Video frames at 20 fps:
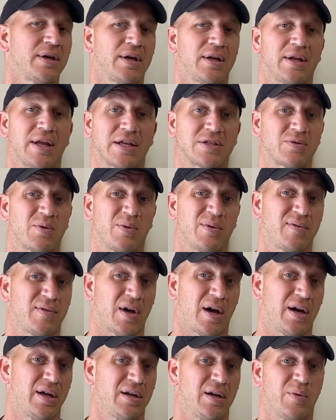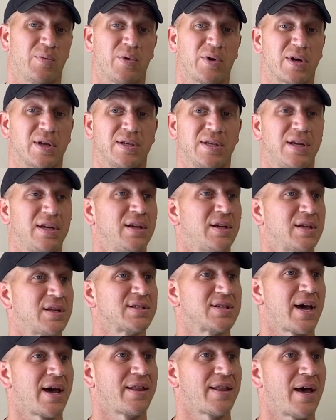And that's what we've done, and we'll continue to
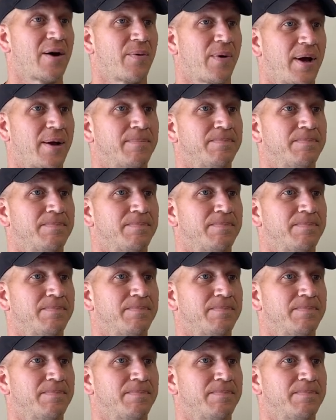design that way.